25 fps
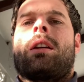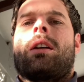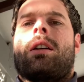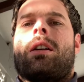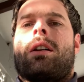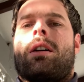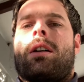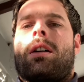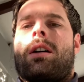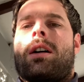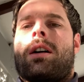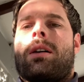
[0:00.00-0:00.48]

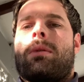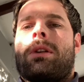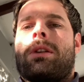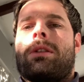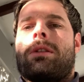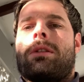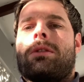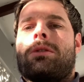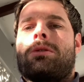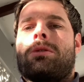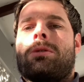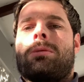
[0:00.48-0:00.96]
I
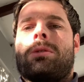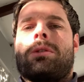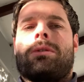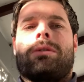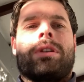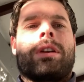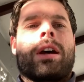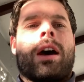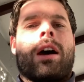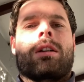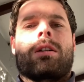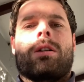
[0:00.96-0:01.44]
went to a bit of a
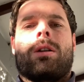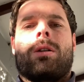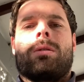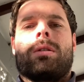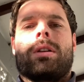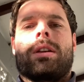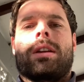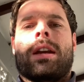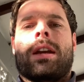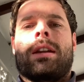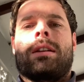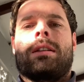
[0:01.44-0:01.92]
dark hole
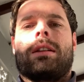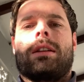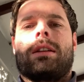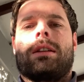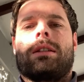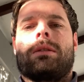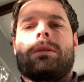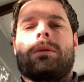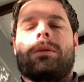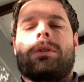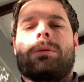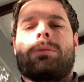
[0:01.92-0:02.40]
again,
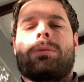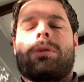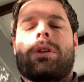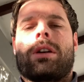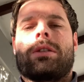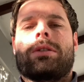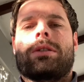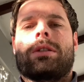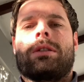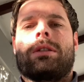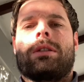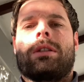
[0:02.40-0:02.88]

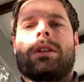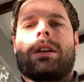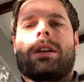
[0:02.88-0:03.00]
depression,